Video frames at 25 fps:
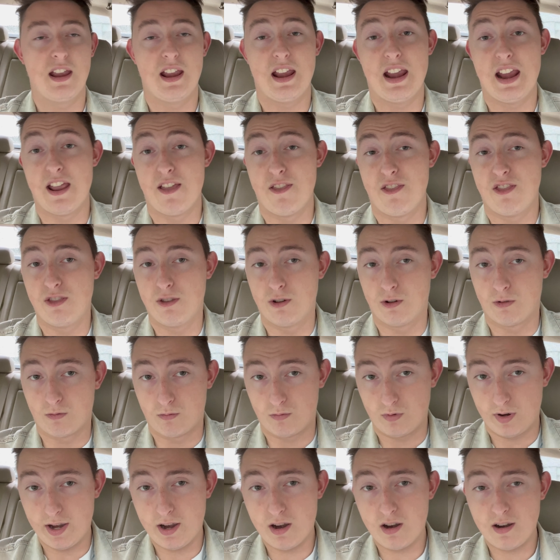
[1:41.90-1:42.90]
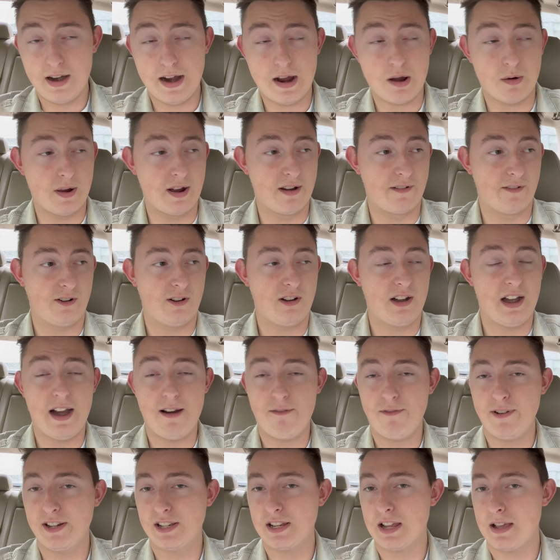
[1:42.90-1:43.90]
In the rear, however,
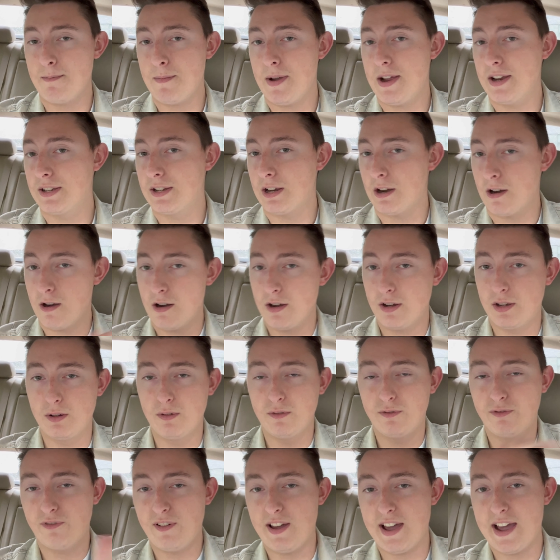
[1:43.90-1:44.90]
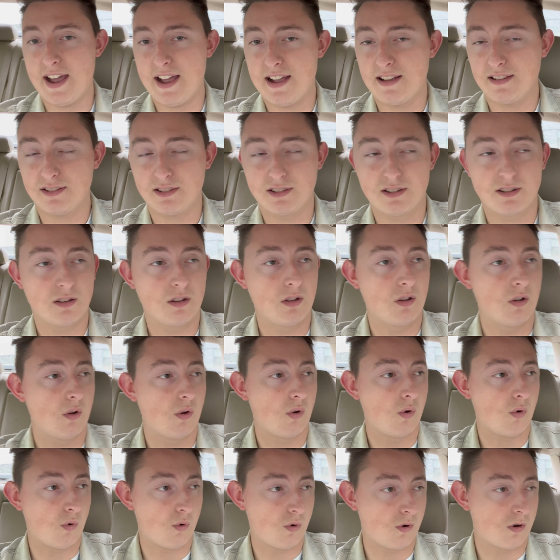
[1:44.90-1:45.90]
every time I turn too fast
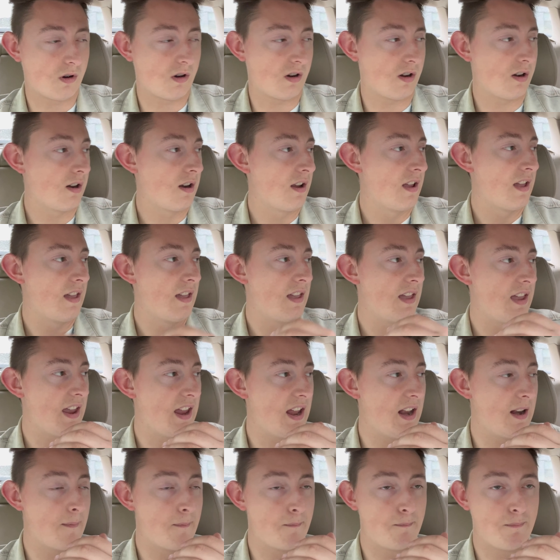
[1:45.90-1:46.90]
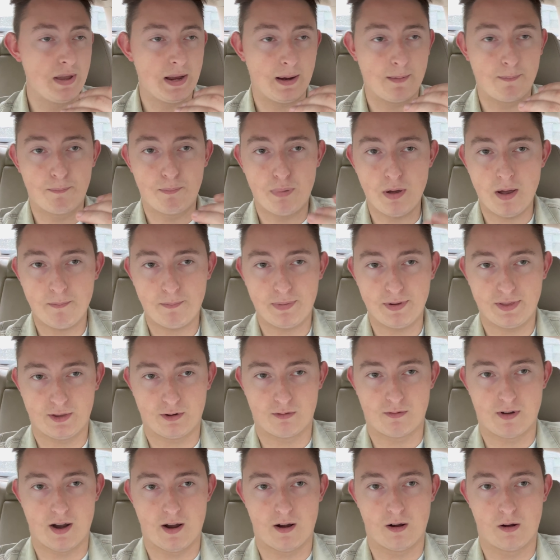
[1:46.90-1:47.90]
or hit a big bump in the
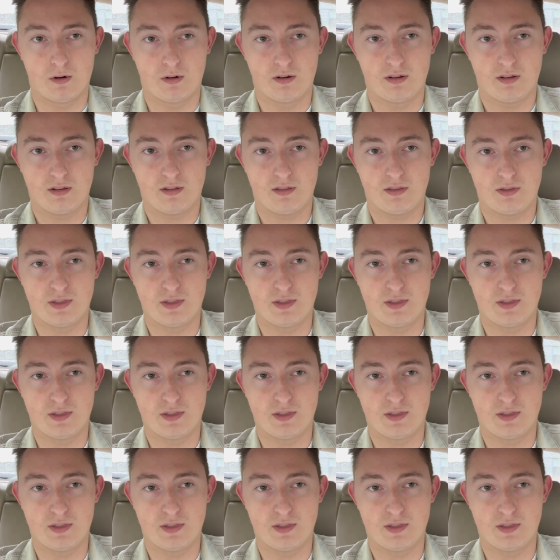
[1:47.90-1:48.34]
road,